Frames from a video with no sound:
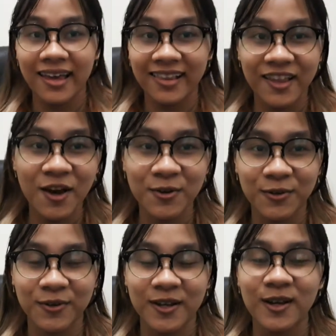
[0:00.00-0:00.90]

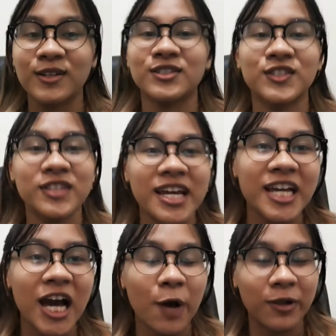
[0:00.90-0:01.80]
Hello!
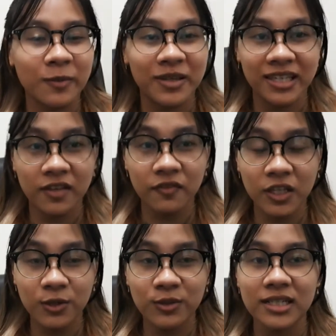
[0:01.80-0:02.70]
Today I will be giving
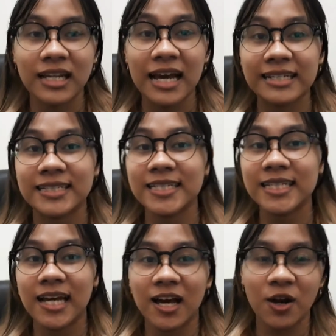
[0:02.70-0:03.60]
you an
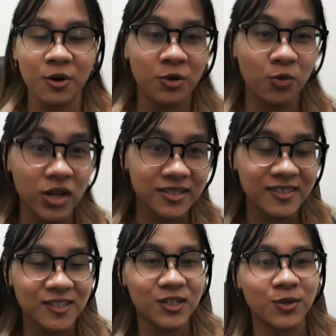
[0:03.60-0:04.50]
idea on what to
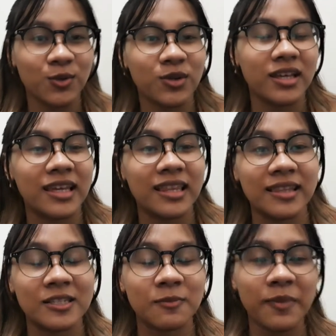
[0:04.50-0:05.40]
do in
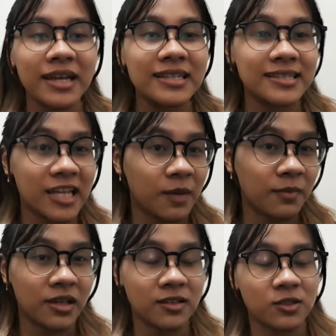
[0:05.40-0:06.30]
this
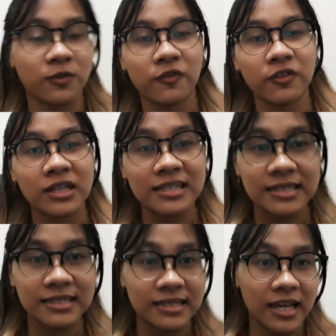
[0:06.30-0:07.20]
pandemic to fill the
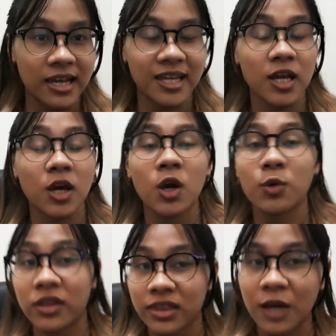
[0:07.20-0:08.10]
day
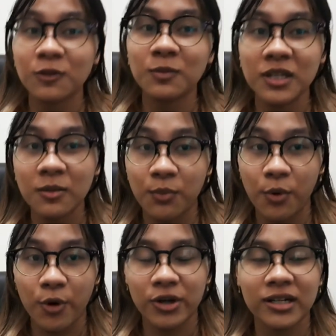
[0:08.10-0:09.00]
without being
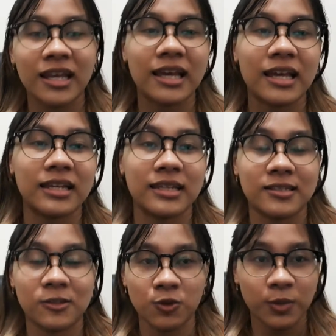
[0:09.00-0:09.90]
bored, and it's
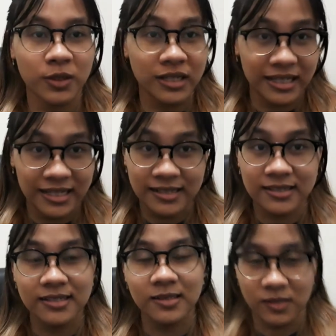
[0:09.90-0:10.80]
super
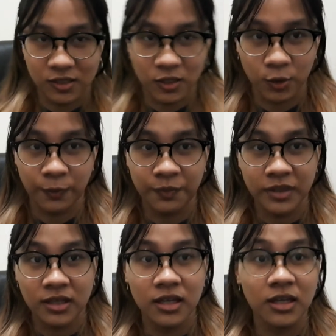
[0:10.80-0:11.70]
easy to do.
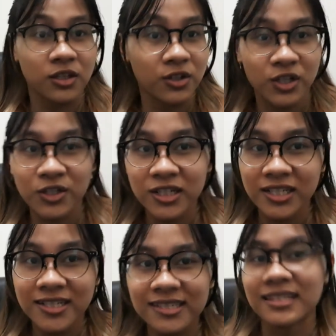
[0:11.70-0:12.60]
You're
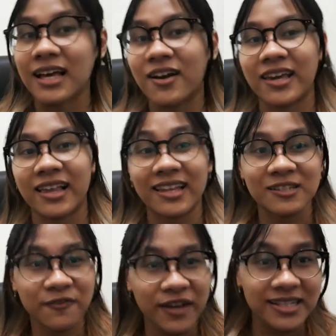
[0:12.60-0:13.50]
curious? Okay,
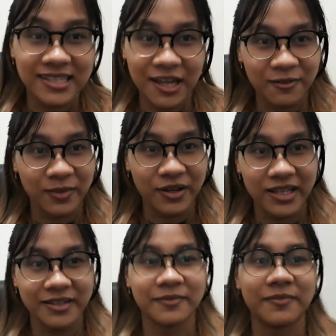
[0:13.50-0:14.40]
let's find out about it.